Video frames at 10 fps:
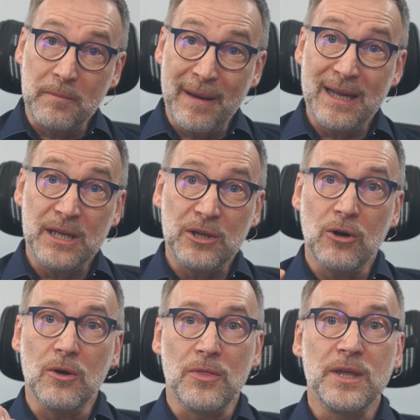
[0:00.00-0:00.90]
depending
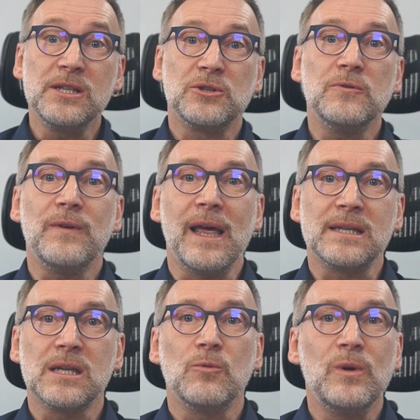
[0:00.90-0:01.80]
on these two
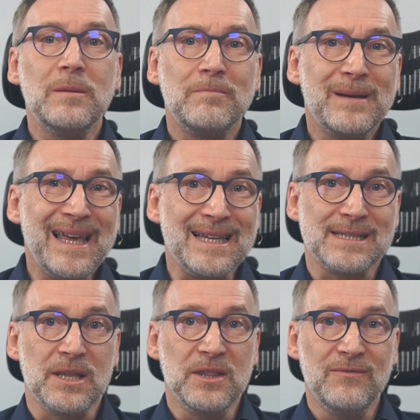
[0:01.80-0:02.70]
flags, we'll
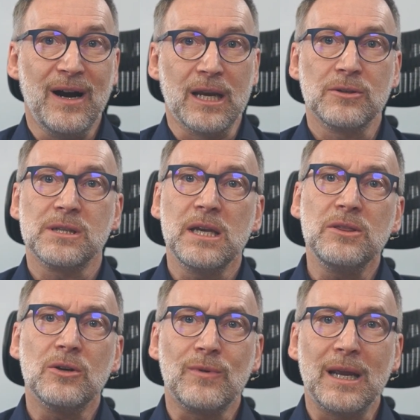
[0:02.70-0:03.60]
place the values
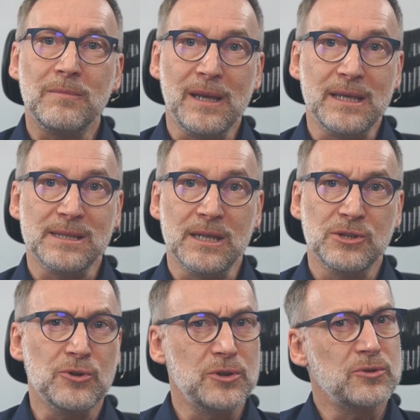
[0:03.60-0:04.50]
in the right place.
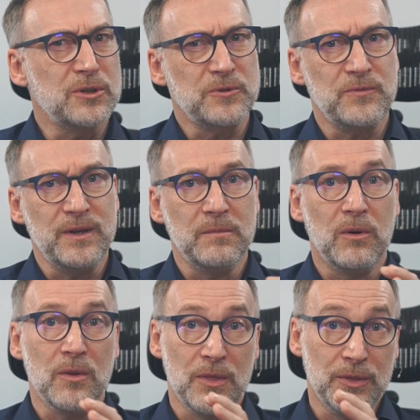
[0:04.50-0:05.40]
So in order to fill
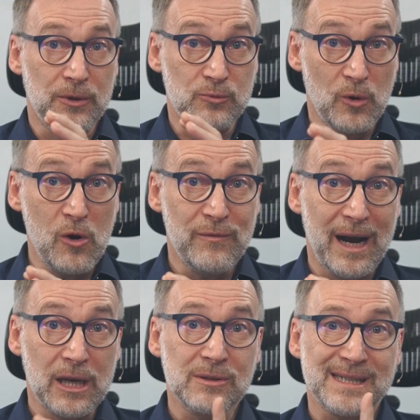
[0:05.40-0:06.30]
both the row
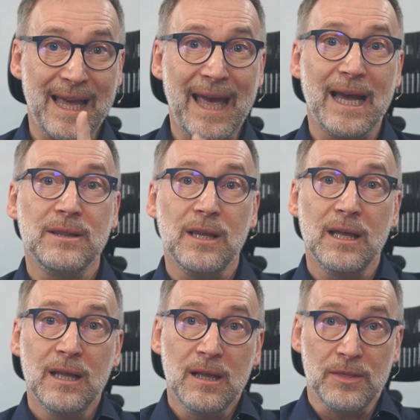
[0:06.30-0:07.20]
values and
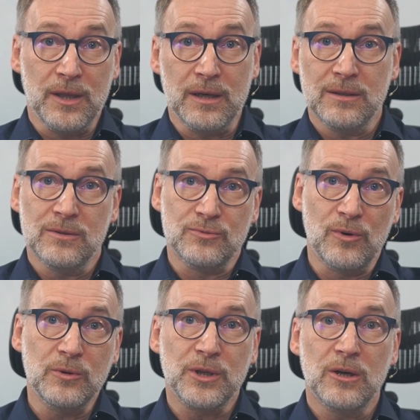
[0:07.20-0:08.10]
the
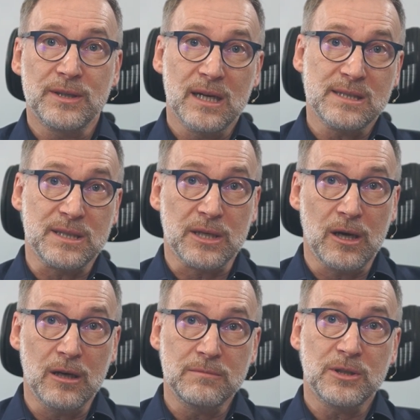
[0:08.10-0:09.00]
row totals, the
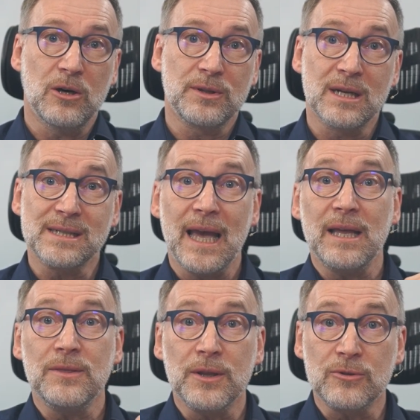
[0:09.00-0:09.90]
column totals,
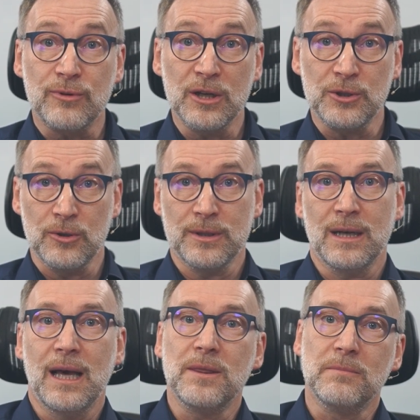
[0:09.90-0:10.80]
and the grand
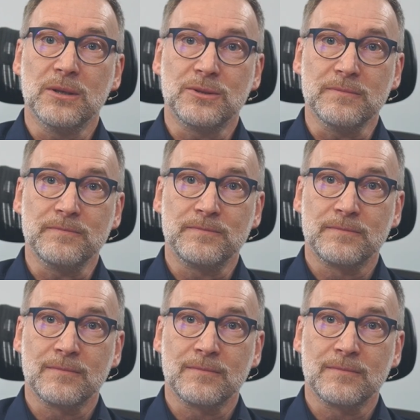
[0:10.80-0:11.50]
total at the bottom.